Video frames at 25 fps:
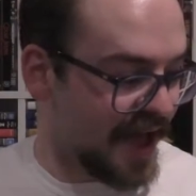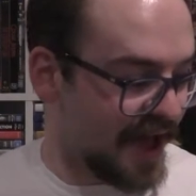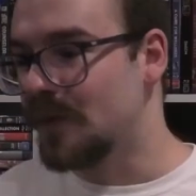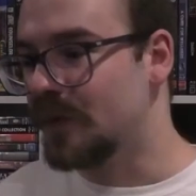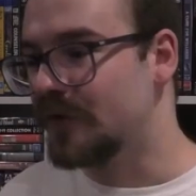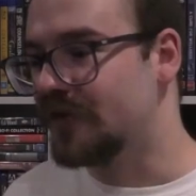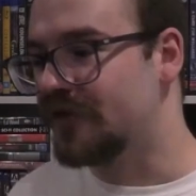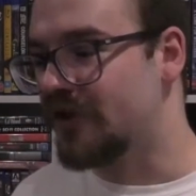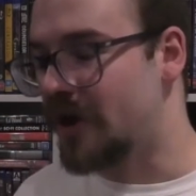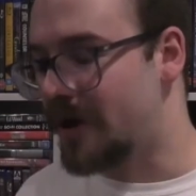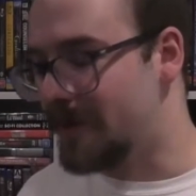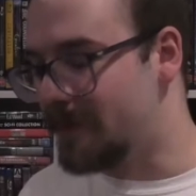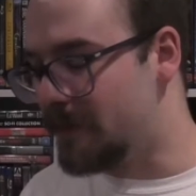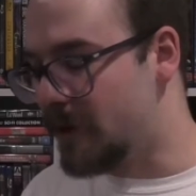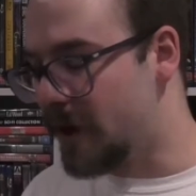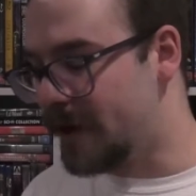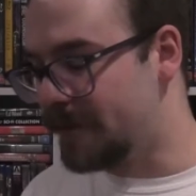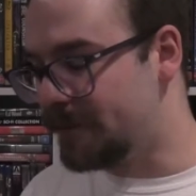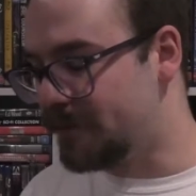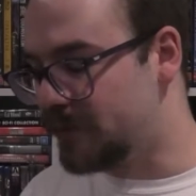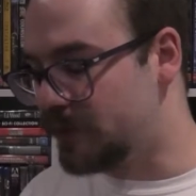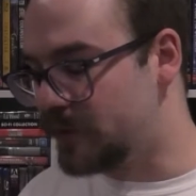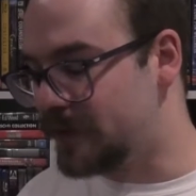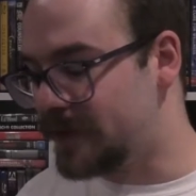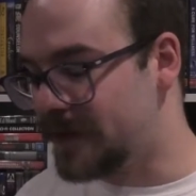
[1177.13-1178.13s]
which I
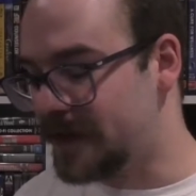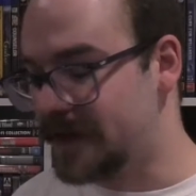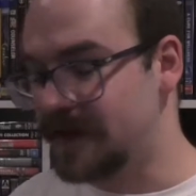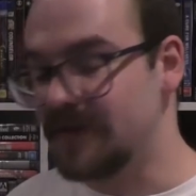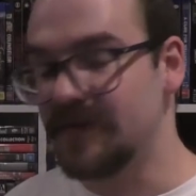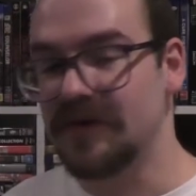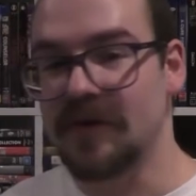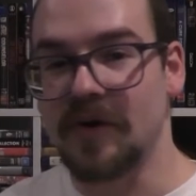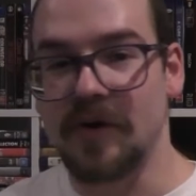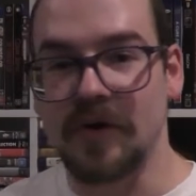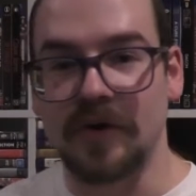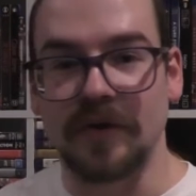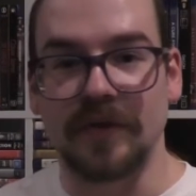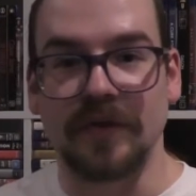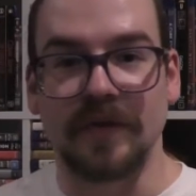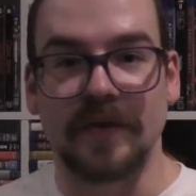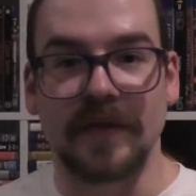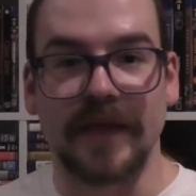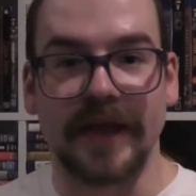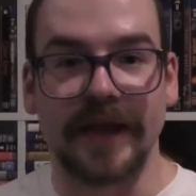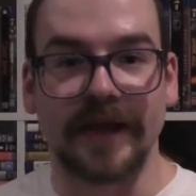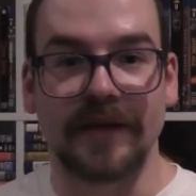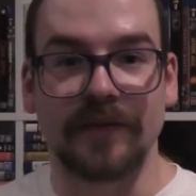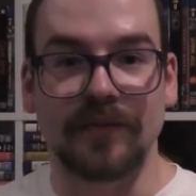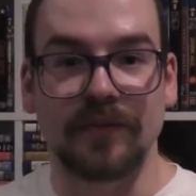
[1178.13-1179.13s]
might put these on,
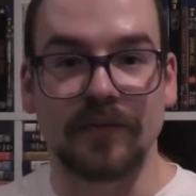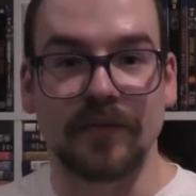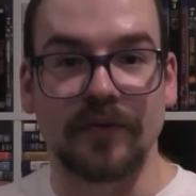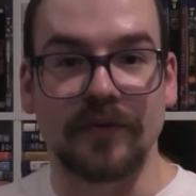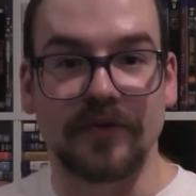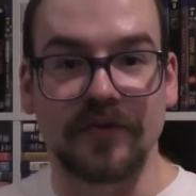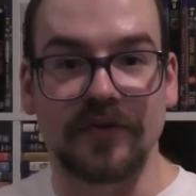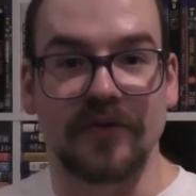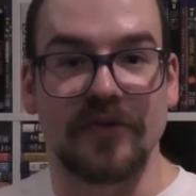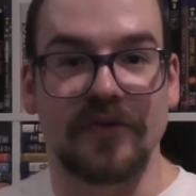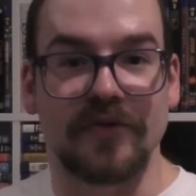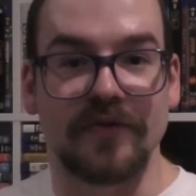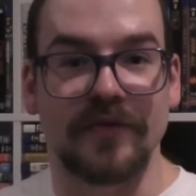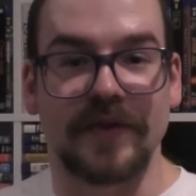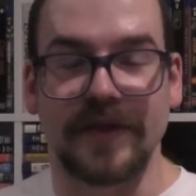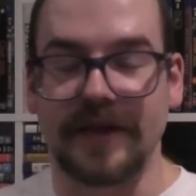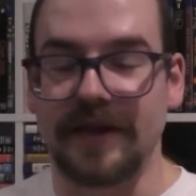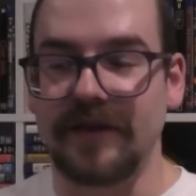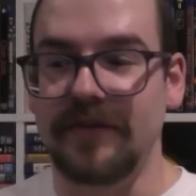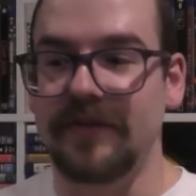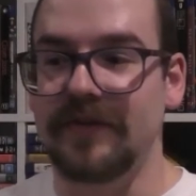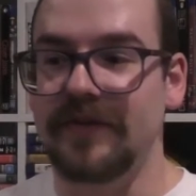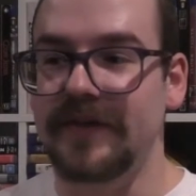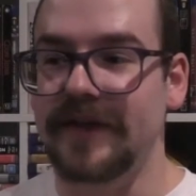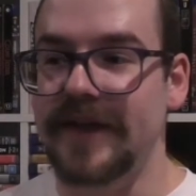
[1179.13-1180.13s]
like, reserve
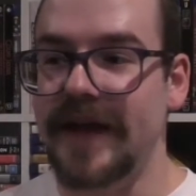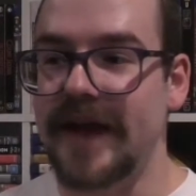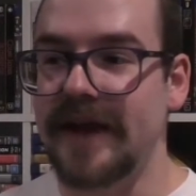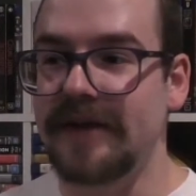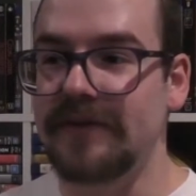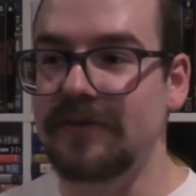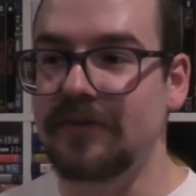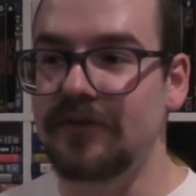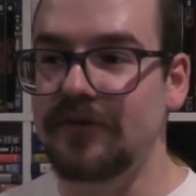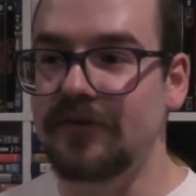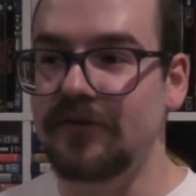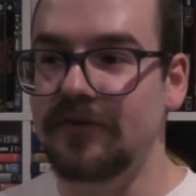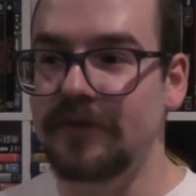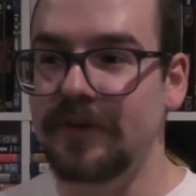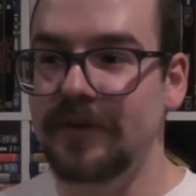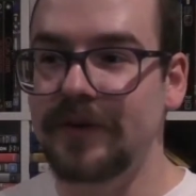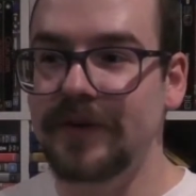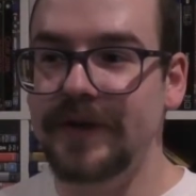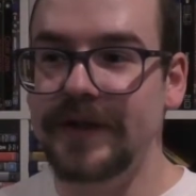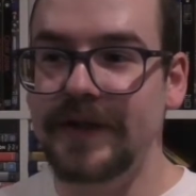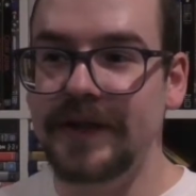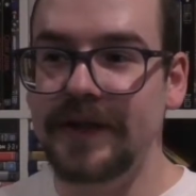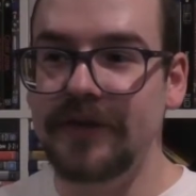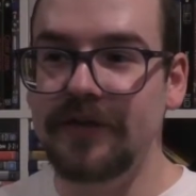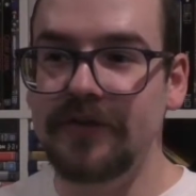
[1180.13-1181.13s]
these for that, which would be
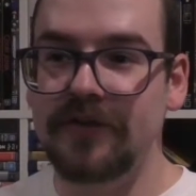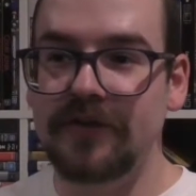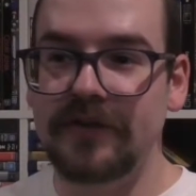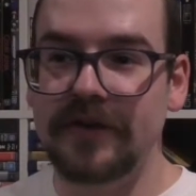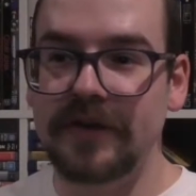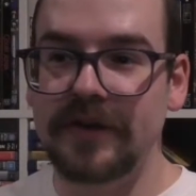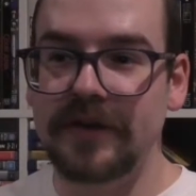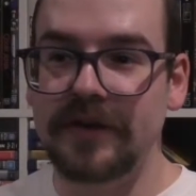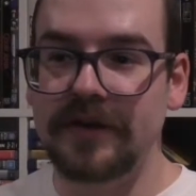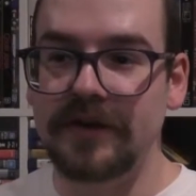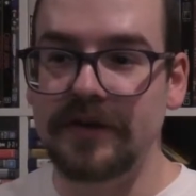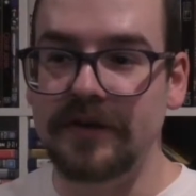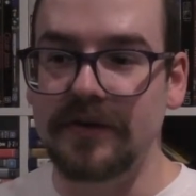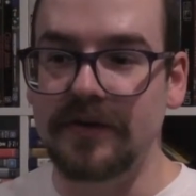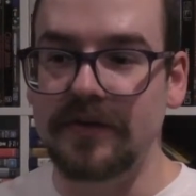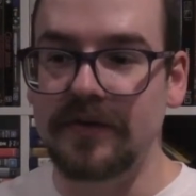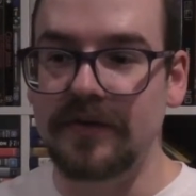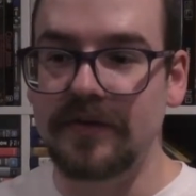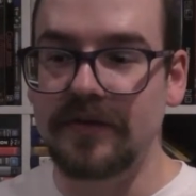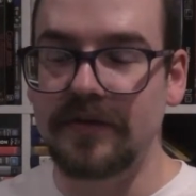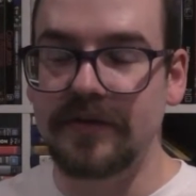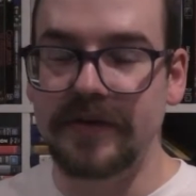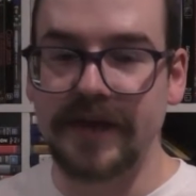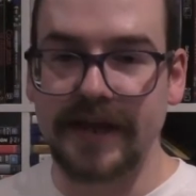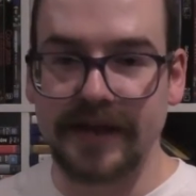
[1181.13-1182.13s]
really interesting,
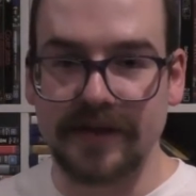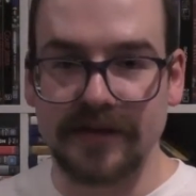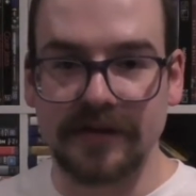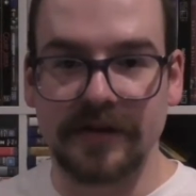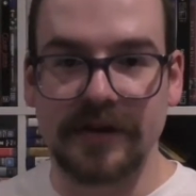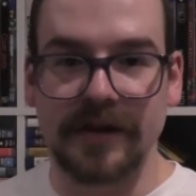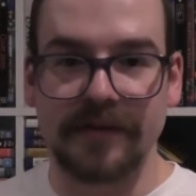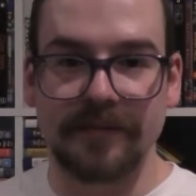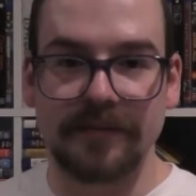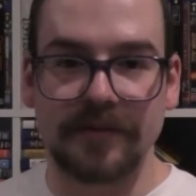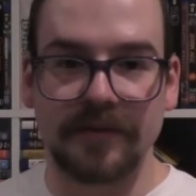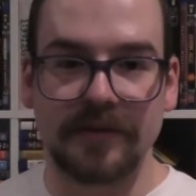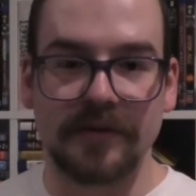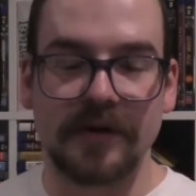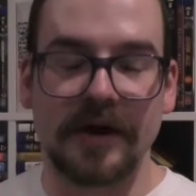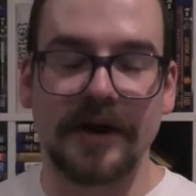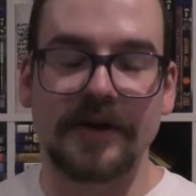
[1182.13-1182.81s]
because these are numbered.